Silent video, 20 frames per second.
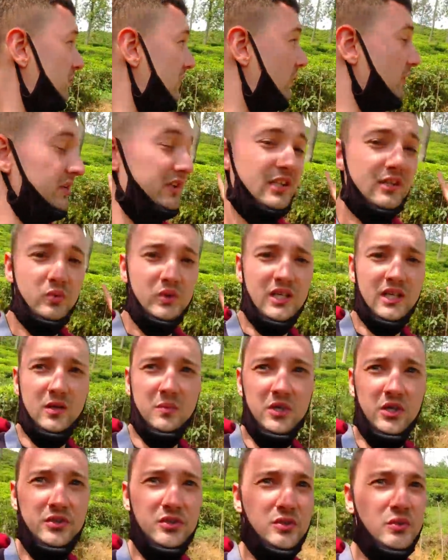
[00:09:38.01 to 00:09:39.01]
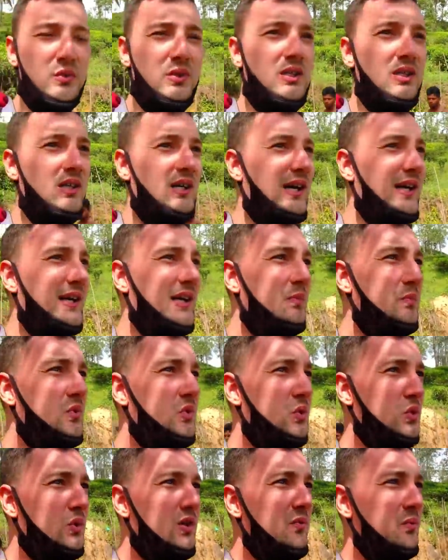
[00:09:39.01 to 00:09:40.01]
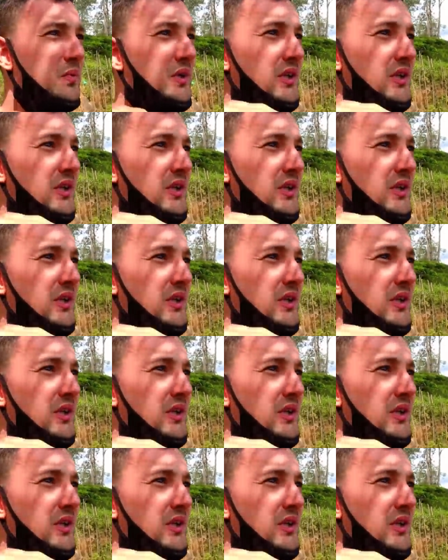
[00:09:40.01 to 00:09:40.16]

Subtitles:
mountain that we are about to hike up to.